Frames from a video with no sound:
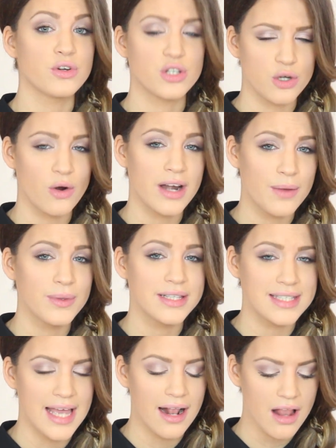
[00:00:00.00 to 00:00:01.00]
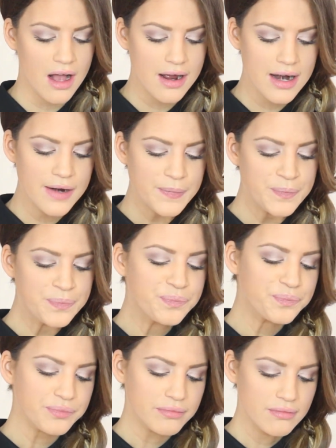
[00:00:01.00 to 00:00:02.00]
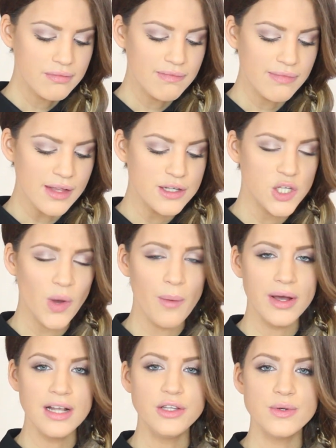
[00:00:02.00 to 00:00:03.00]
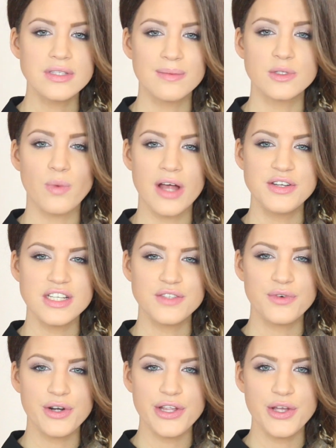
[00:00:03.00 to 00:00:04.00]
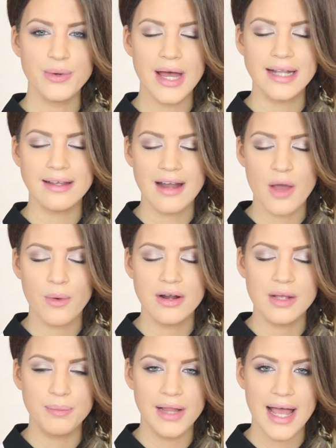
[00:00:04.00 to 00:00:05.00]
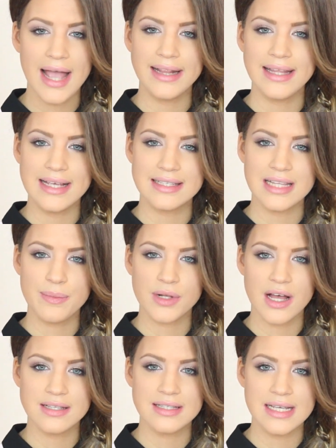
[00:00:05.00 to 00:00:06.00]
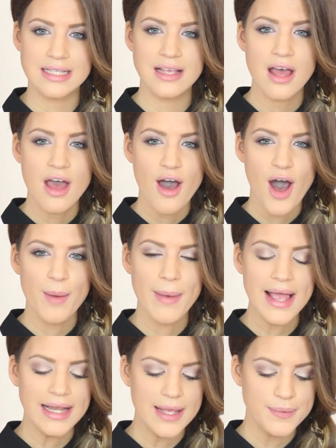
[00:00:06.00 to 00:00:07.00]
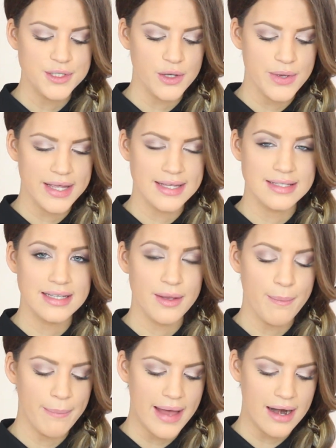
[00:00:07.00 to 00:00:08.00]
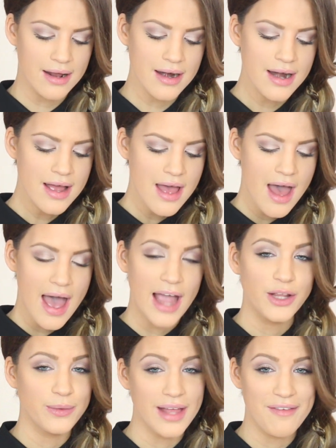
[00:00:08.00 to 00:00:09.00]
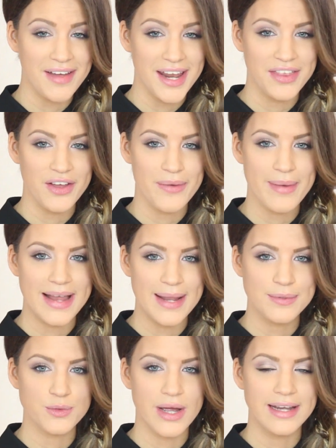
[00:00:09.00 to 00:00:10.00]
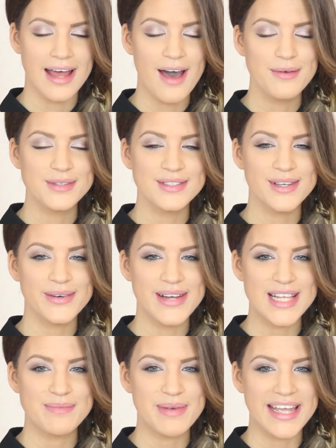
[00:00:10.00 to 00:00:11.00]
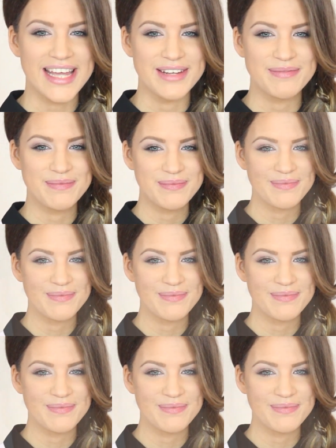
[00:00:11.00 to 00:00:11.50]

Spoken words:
For sure it will take longer. So I want to do some swatches for you, and then I want to apply these lip glosses on my lips so you can see them better. I don't have anything on my lips right now, so let's begin.